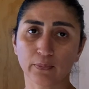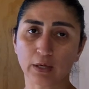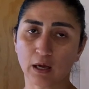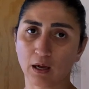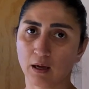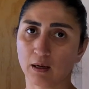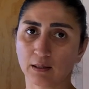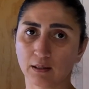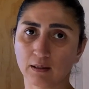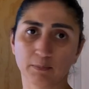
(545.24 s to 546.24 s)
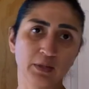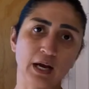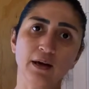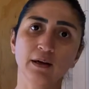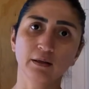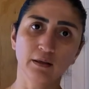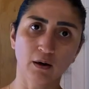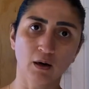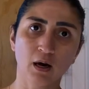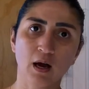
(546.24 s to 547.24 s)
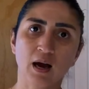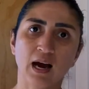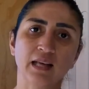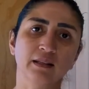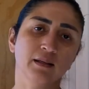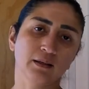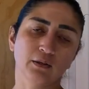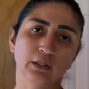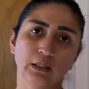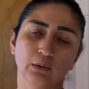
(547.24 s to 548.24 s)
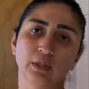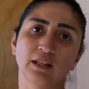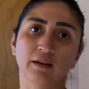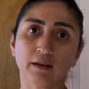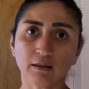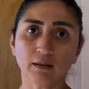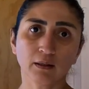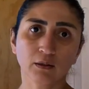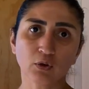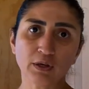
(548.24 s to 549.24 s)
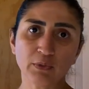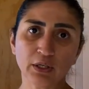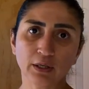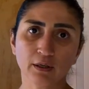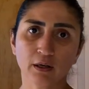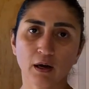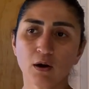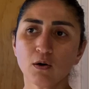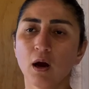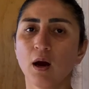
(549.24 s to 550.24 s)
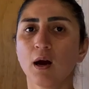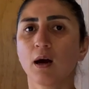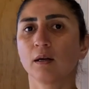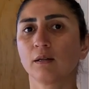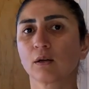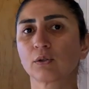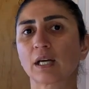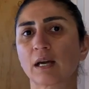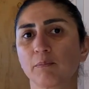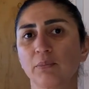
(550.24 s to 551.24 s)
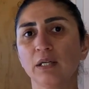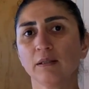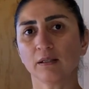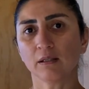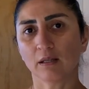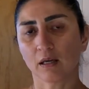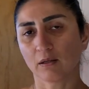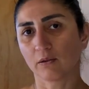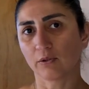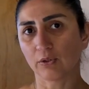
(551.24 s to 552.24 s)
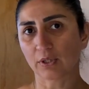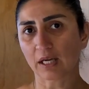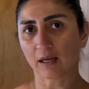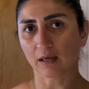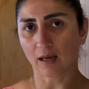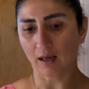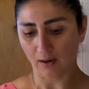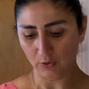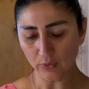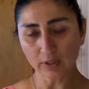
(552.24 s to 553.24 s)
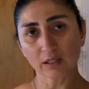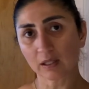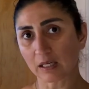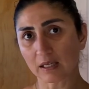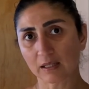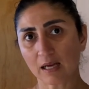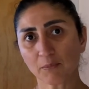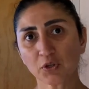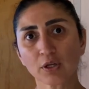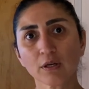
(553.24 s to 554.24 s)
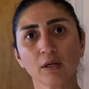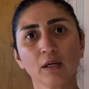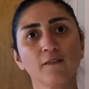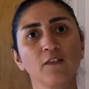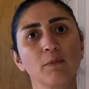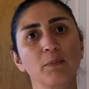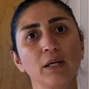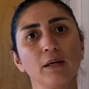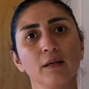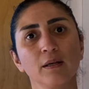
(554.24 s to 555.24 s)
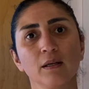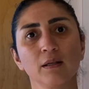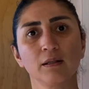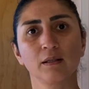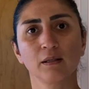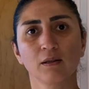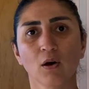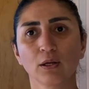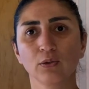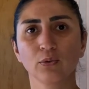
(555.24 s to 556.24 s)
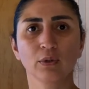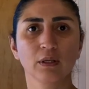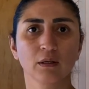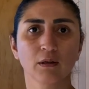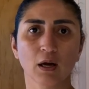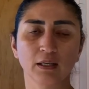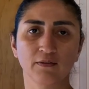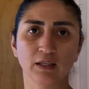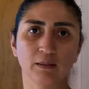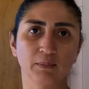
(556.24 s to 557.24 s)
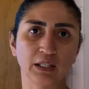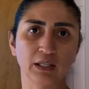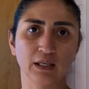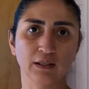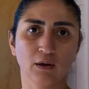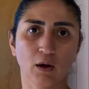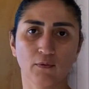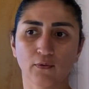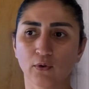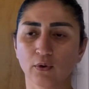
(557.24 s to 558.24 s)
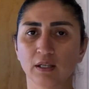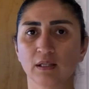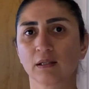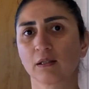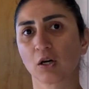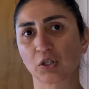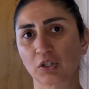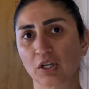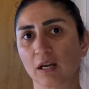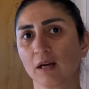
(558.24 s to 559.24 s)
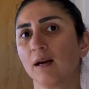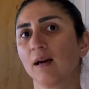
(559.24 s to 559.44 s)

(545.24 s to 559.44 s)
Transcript: except the area has increased to 30 square meter now. Now you can build this and you can use this exemption if the building is designed using lightweight material for the structure